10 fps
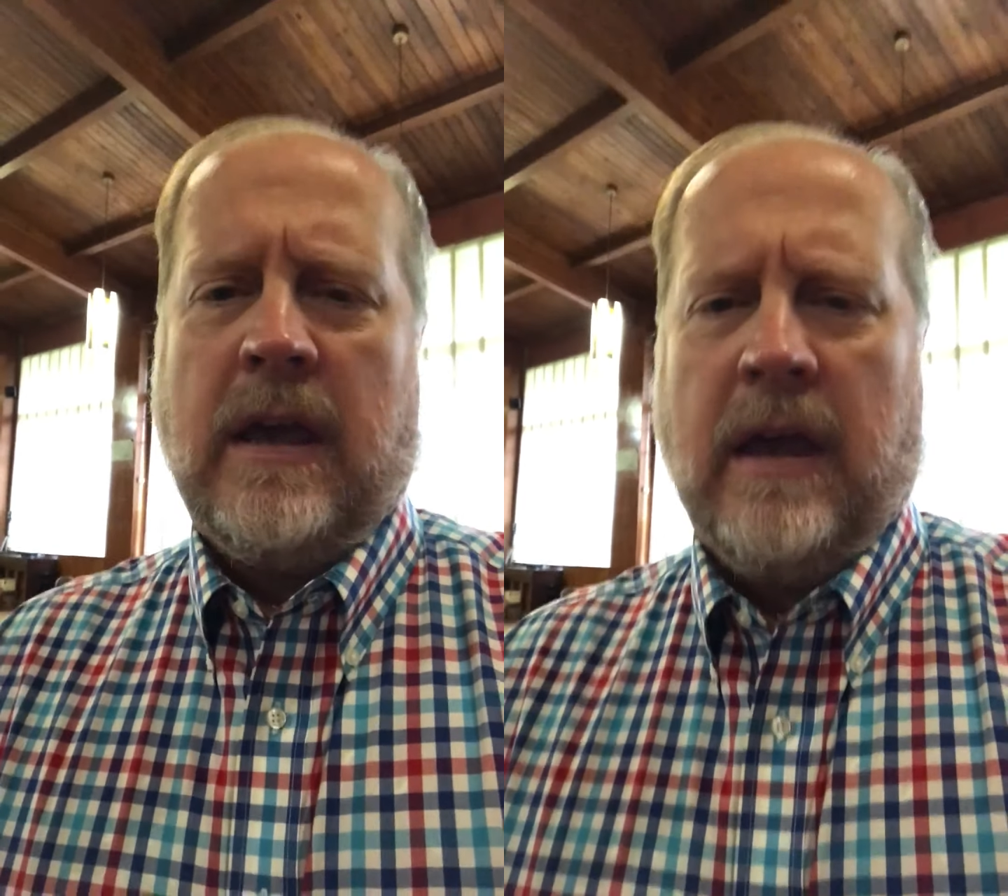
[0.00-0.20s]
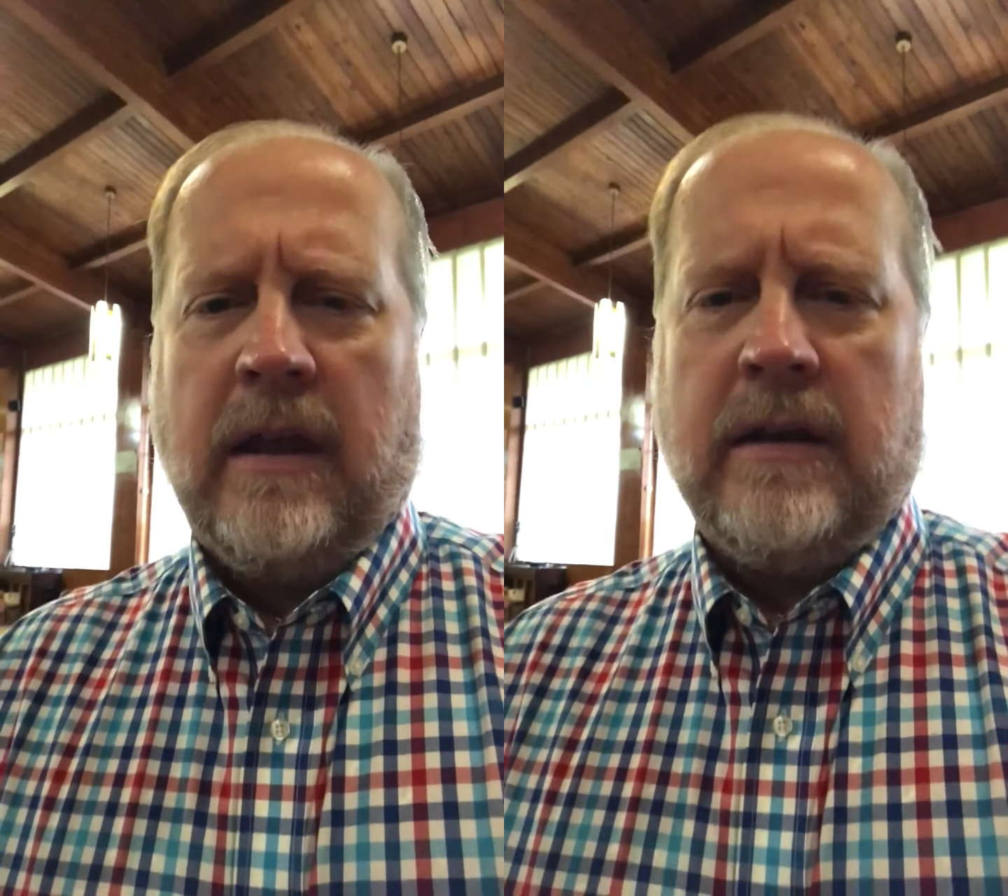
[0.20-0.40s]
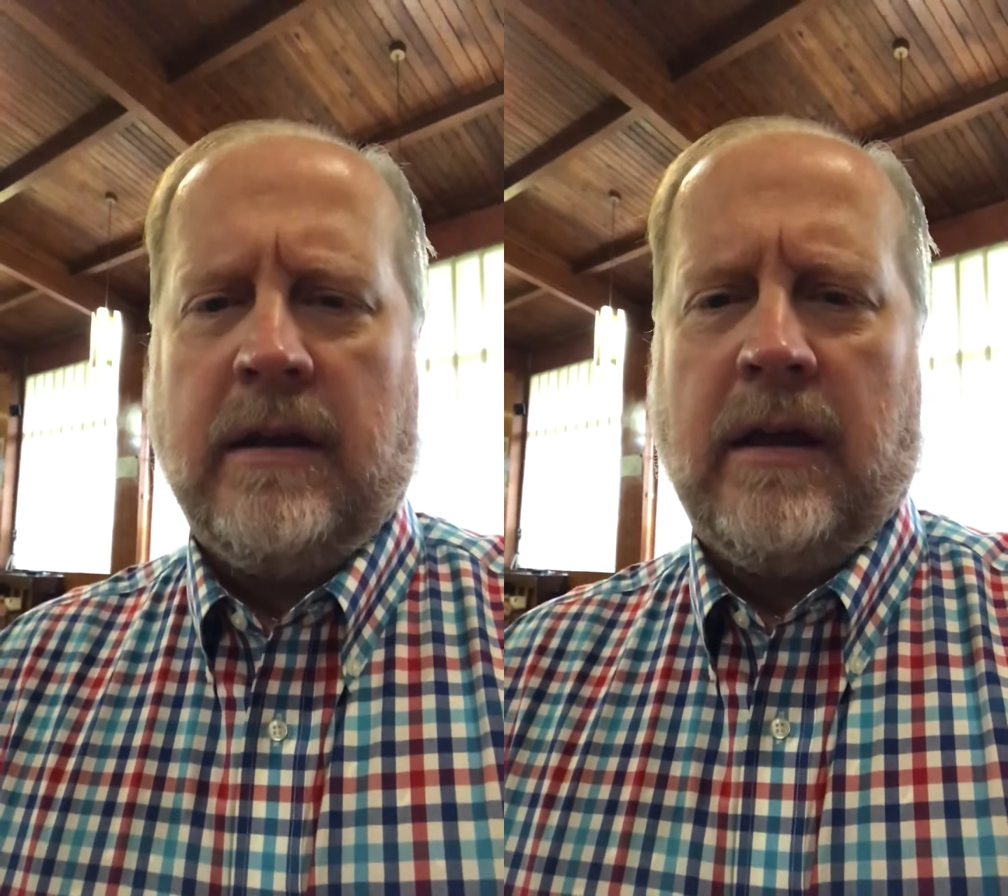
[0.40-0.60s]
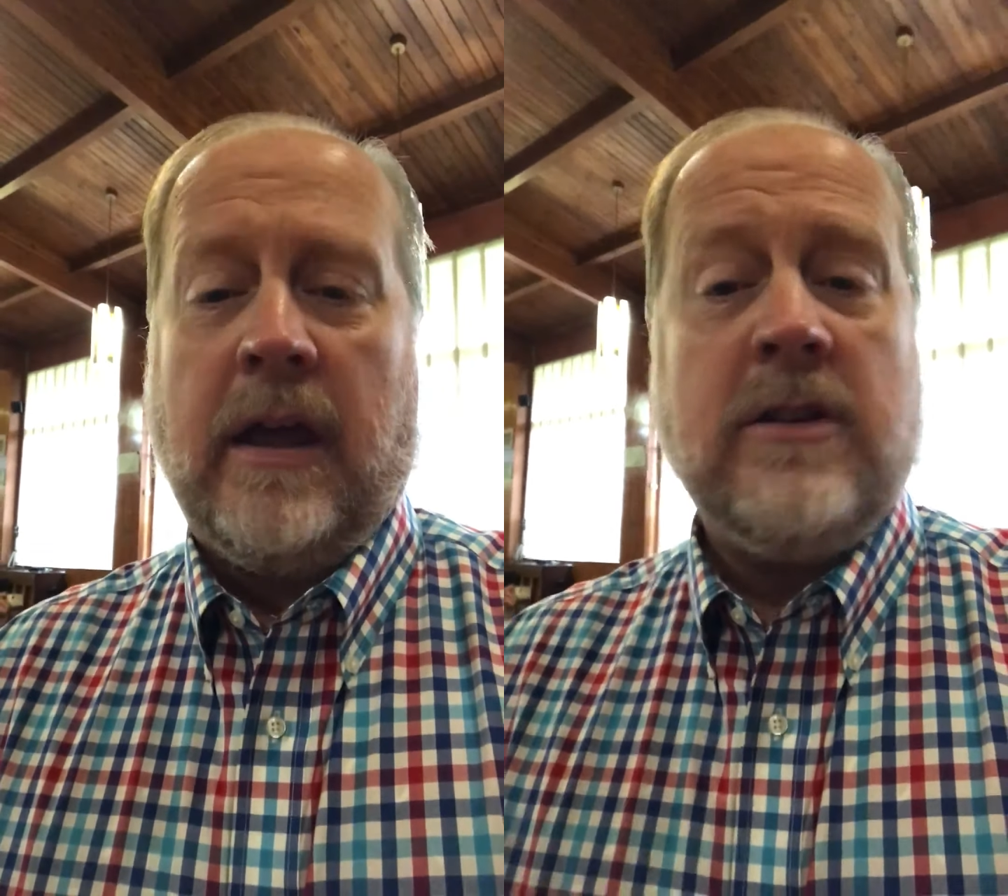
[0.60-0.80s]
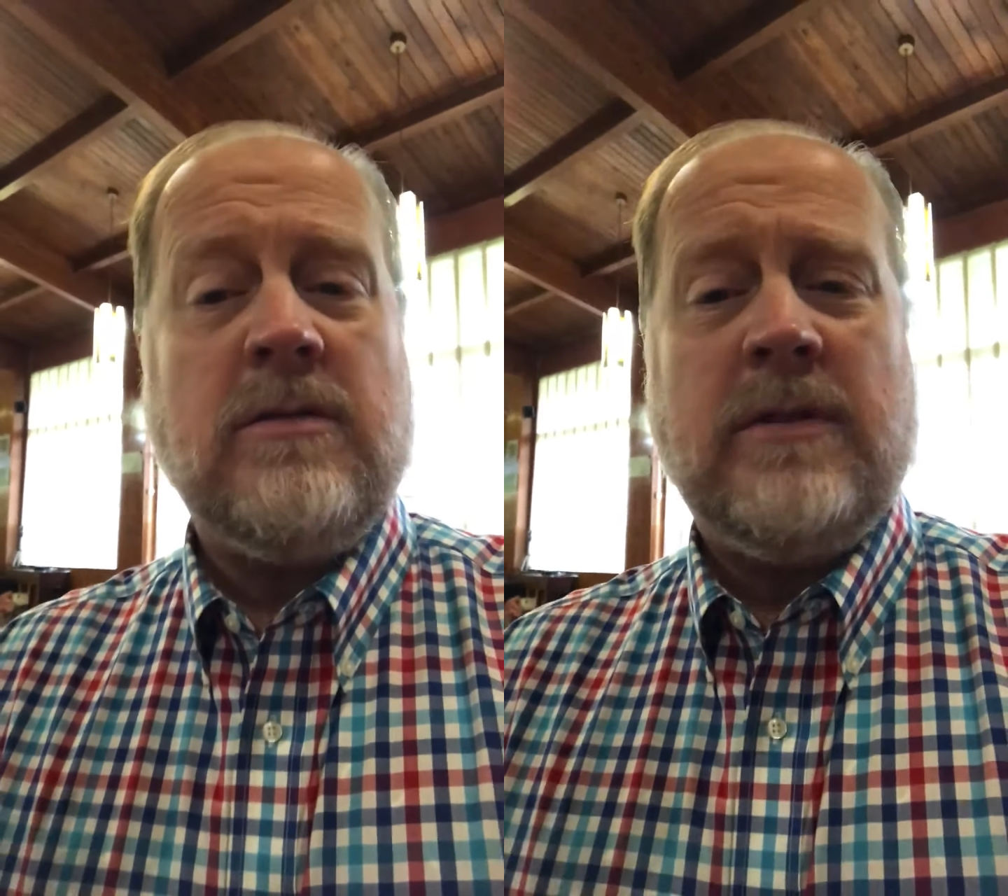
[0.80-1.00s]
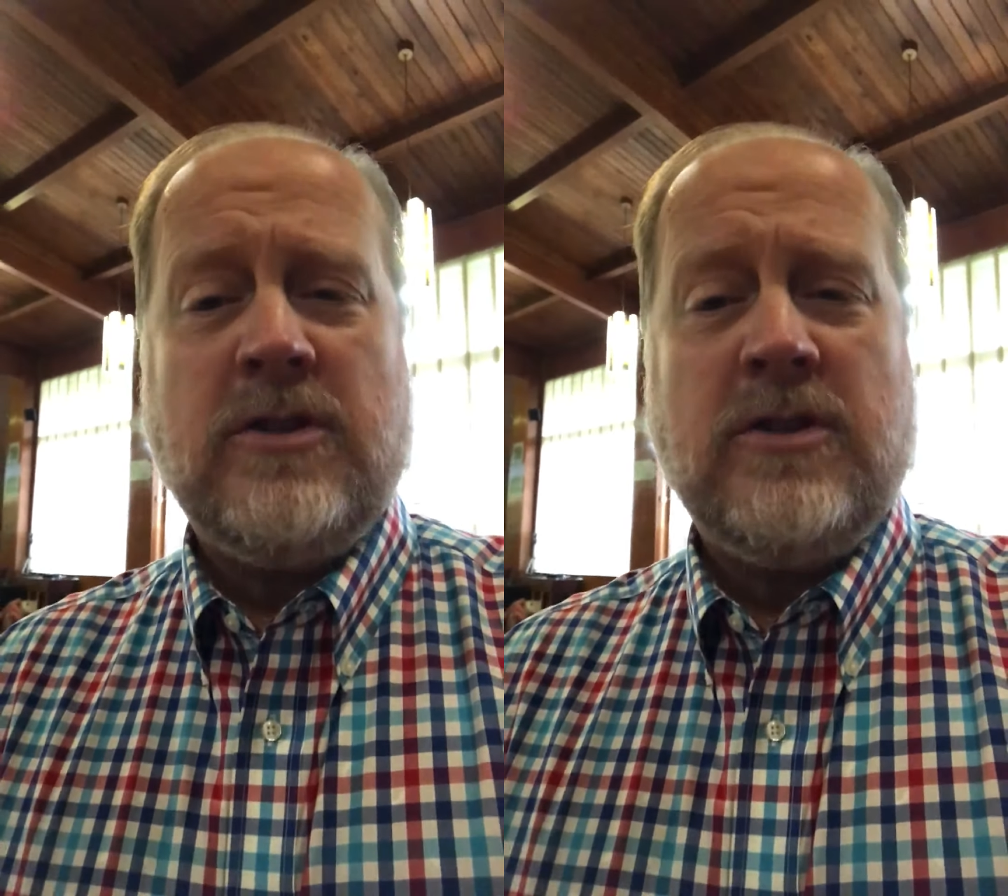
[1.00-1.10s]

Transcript: and to